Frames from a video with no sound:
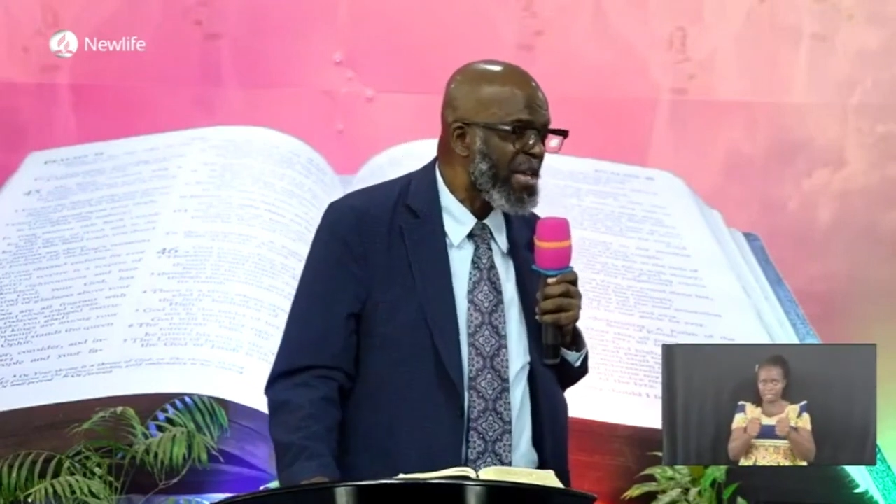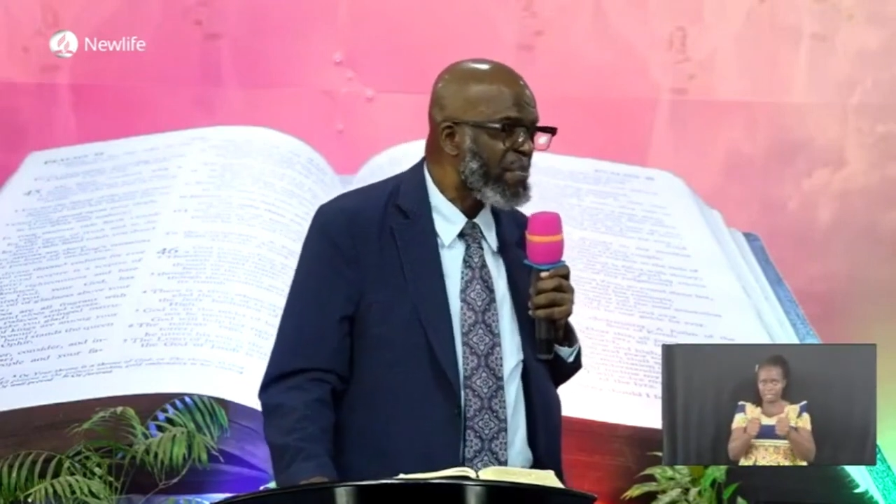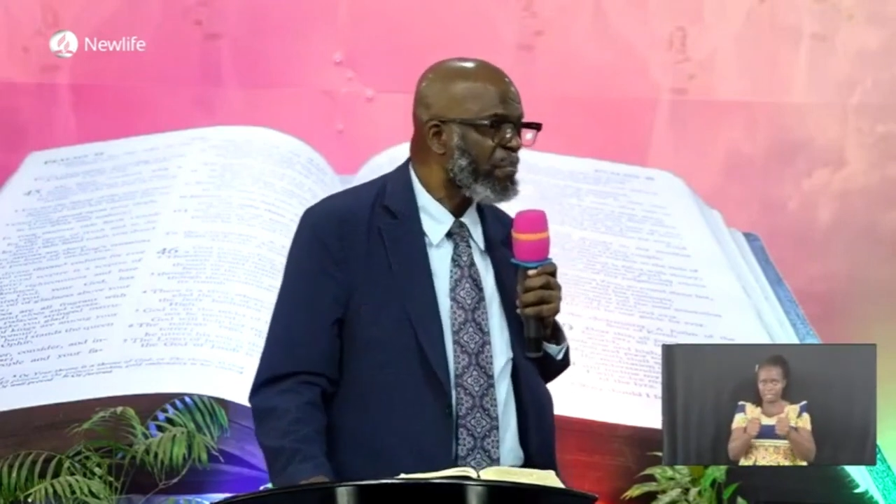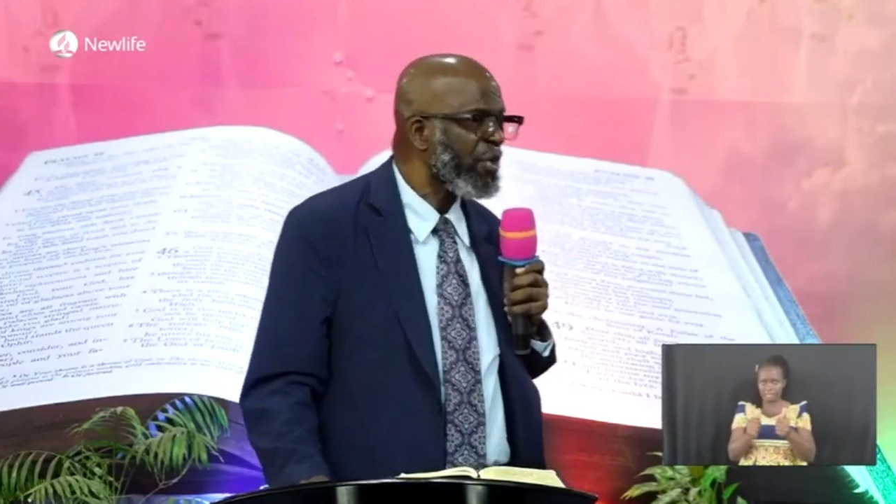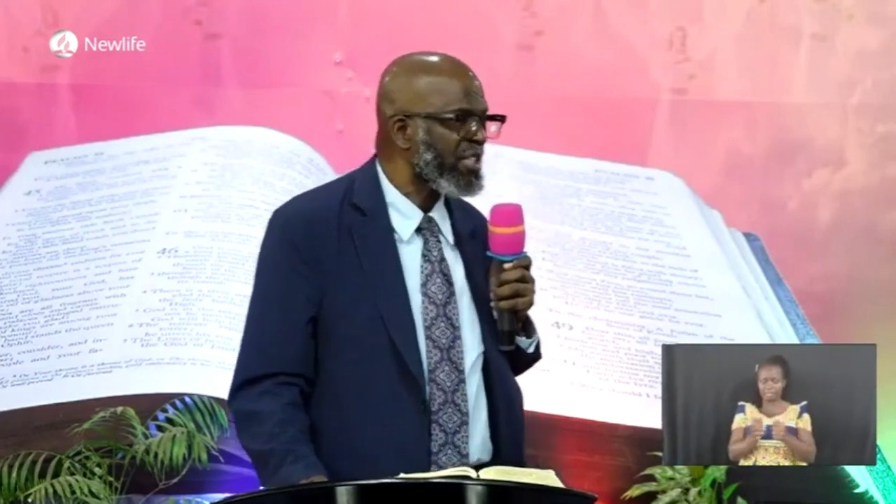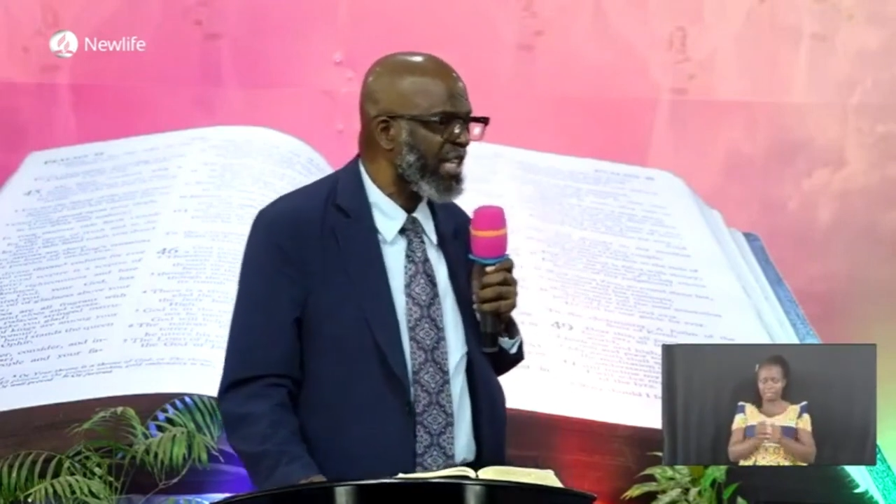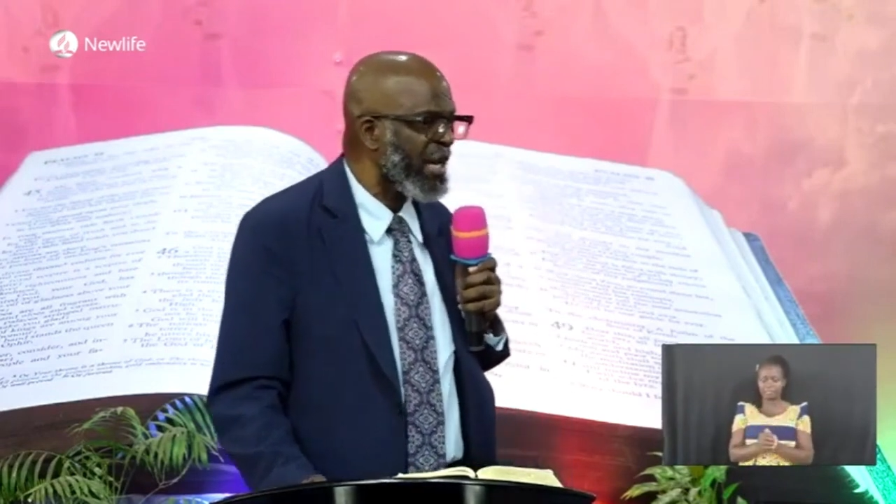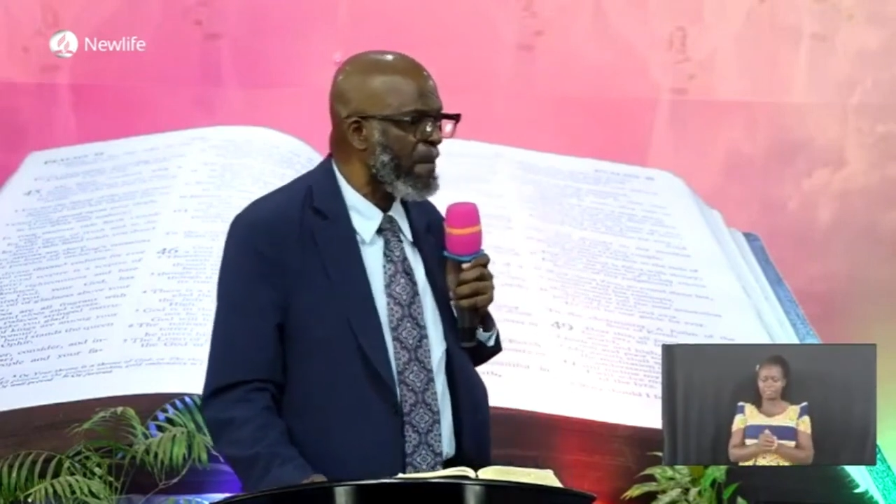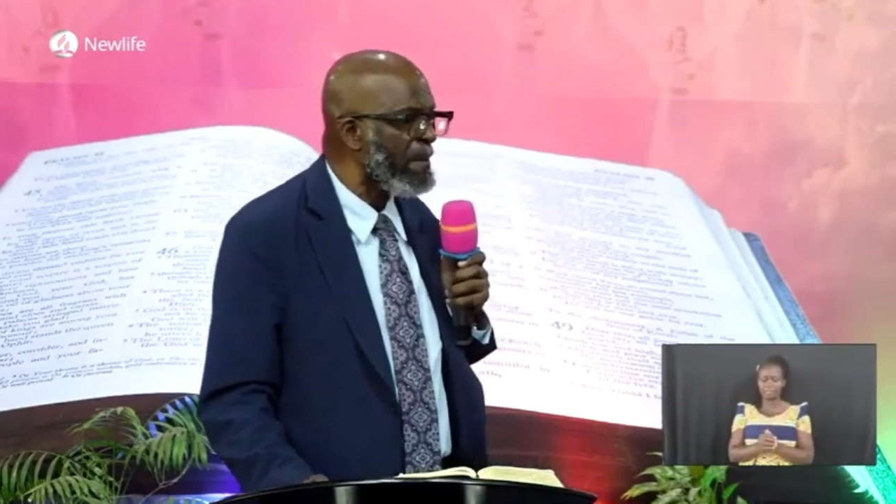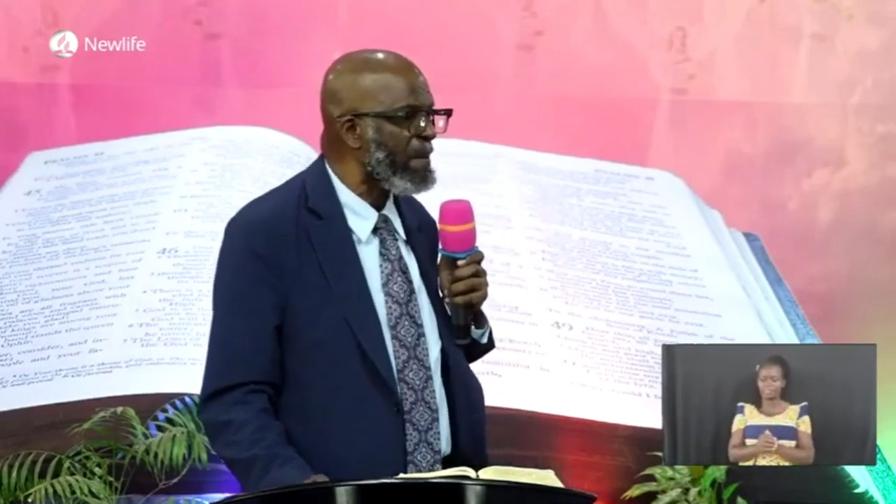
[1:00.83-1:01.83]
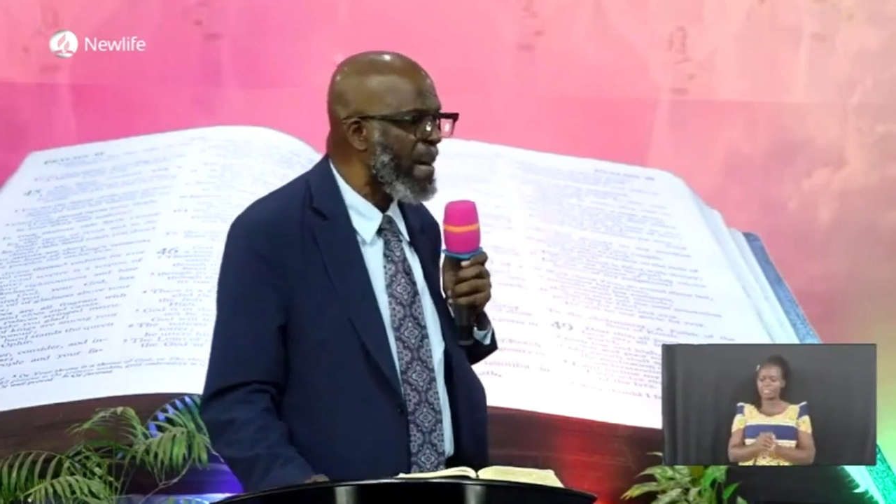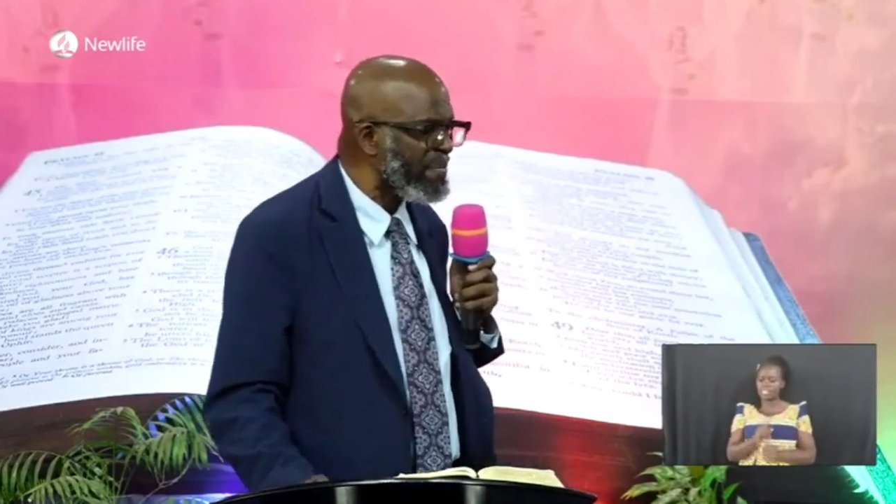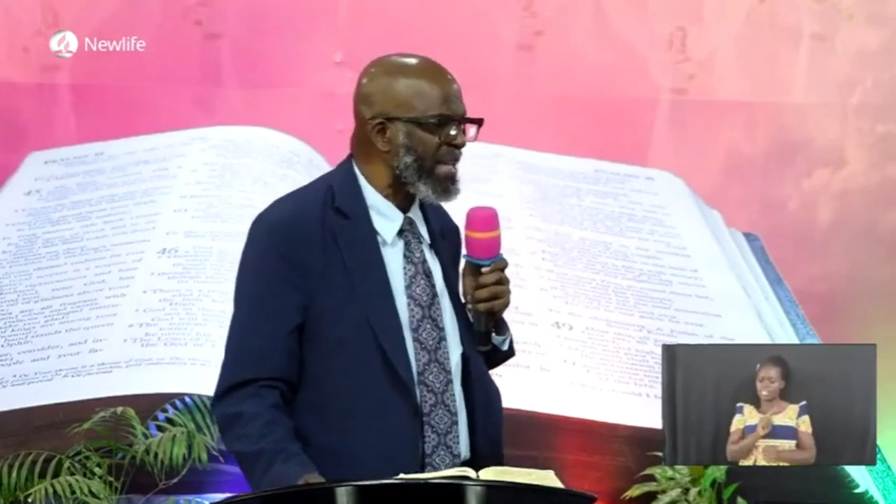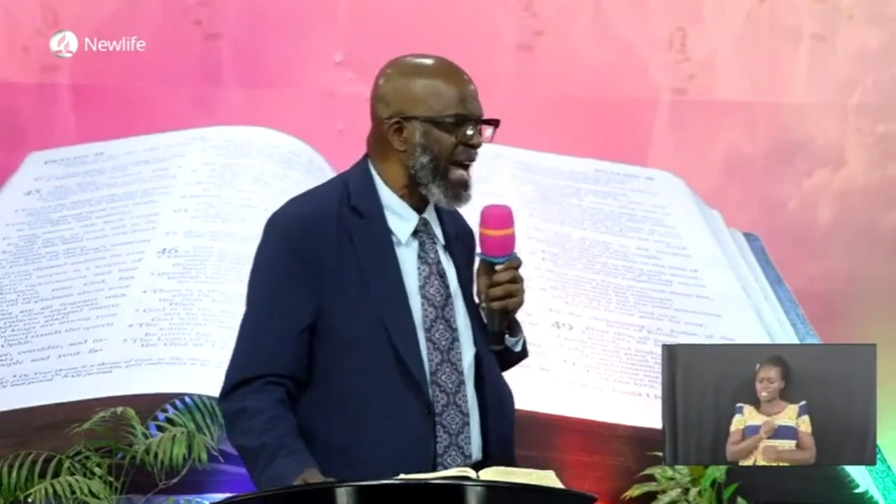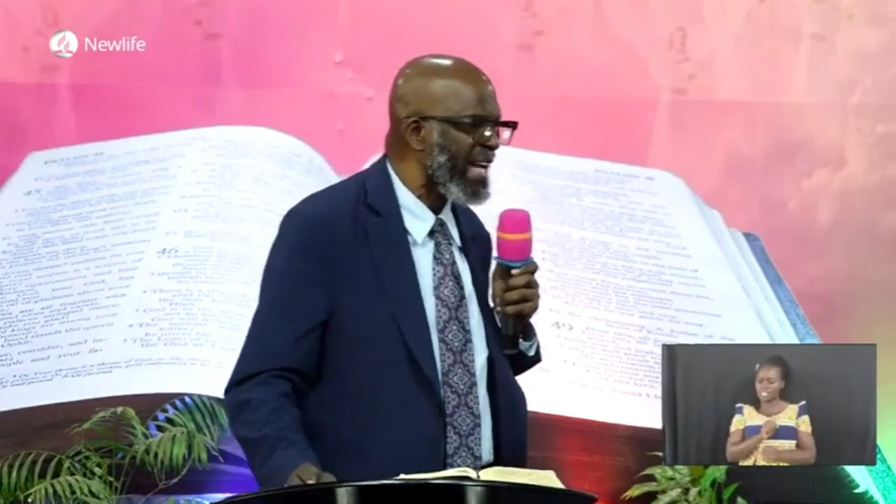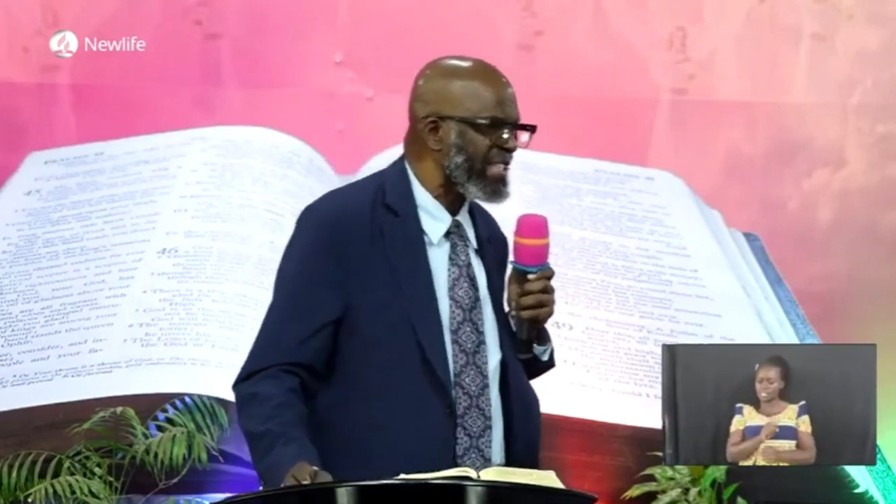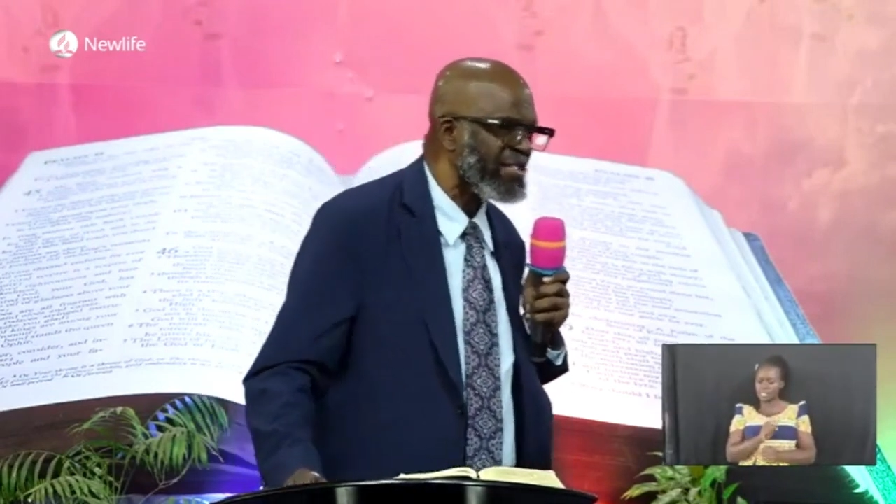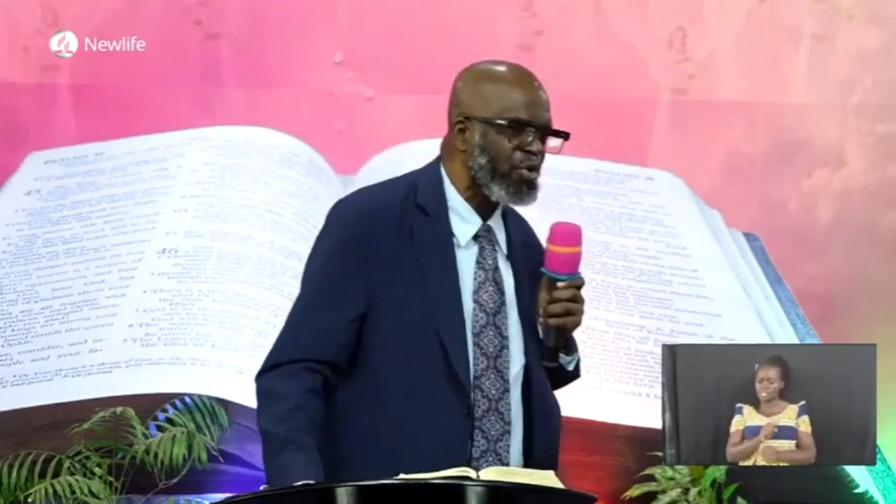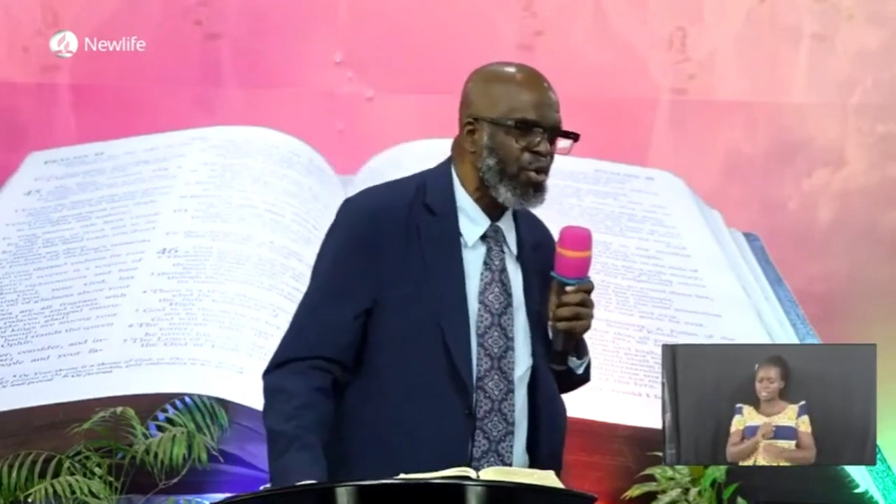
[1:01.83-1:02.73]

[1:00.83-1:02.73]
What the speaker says: important, baptize.